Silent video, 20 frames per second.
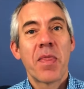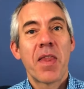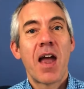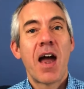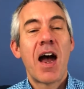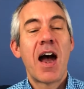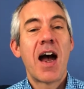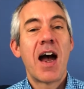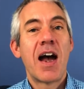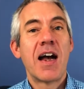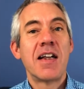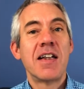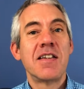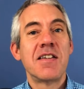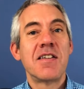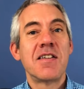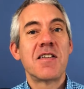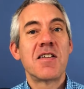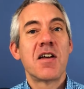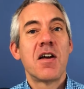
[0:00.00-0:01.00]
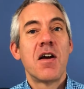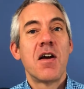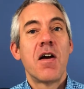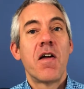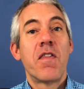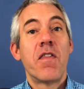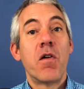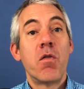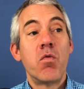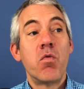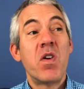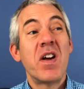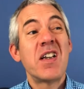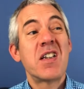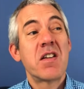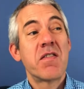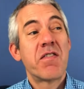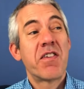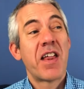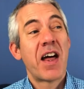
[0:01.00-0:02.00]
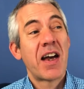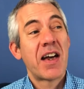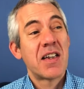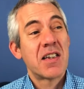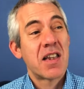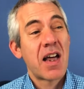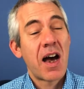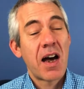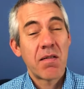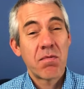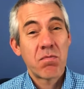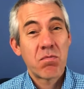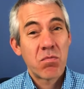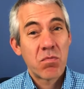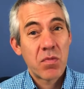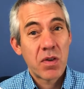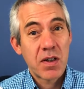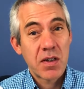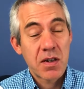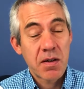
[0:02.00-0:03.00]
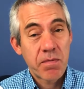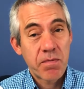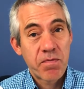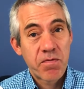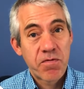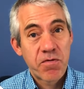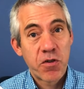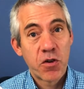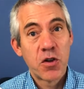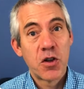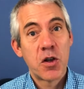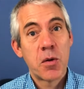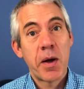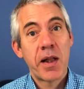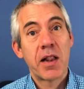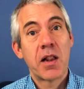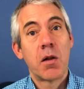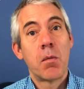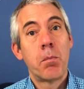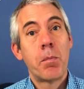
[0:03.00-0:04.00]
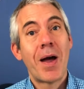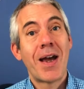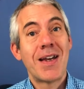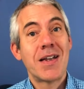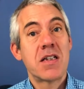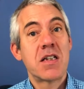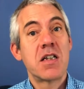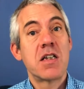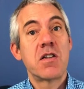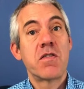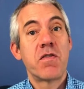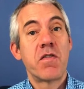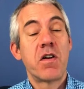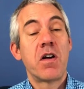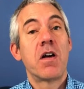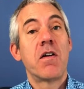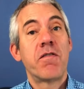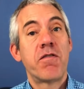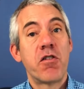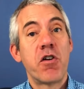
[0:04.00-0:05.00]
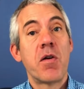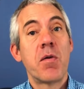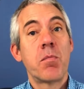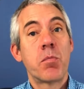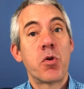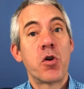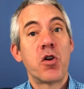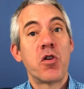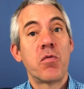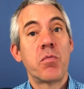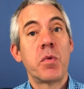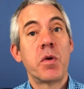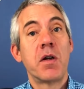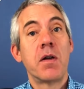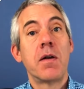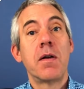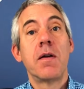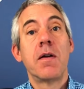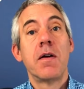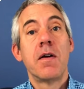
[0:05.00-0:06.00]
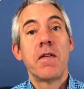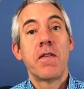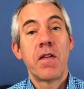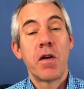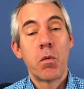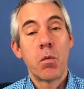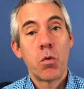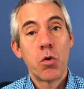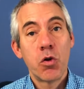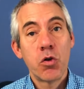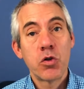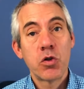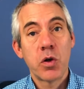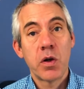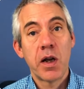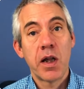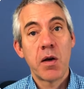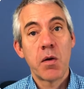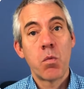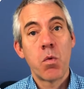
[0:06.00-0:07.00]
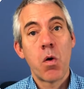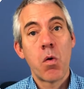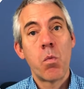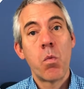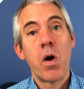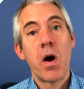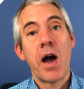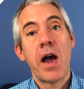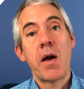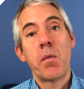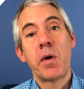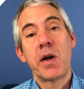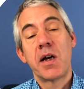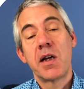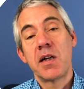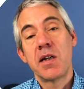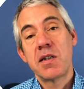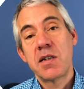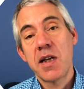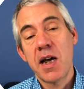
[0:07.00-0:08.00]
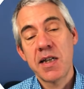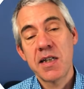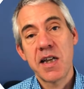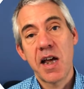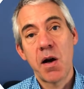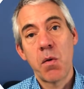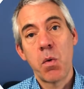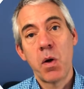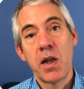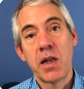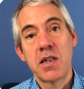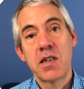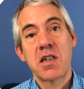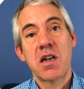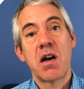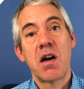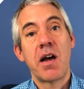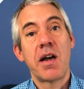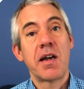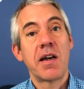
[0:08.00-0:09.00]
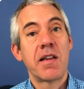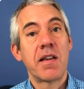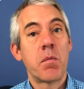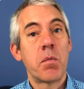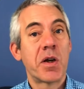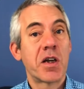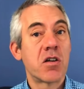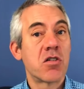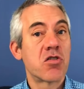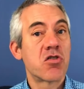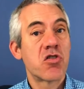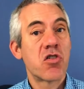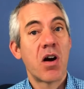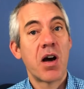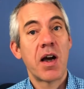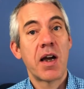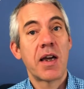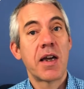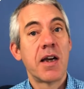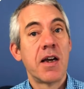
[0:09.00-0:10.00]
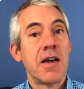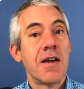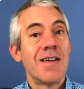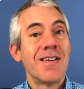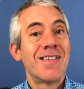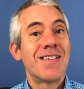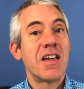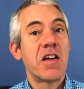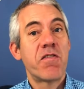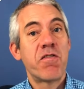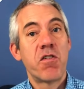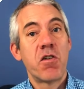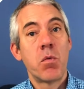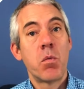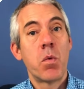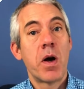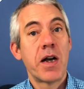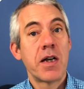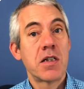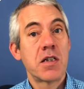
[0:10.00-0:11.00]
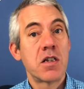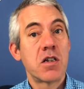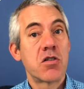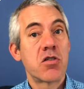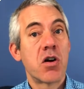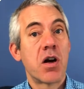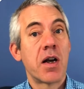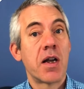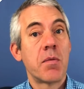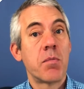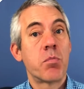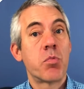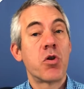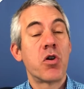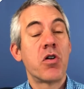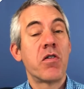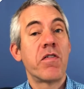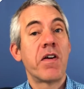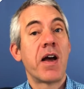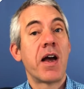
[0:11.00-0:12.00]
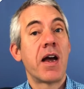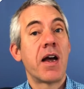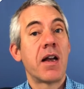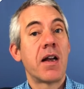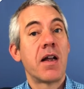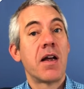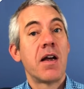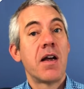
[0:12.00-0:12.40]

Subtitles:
And the reason for that is a fundamental basis for improvement, that we're all doing it in one way. We can assess how well it's going, and then we can try different ways to try and improve it and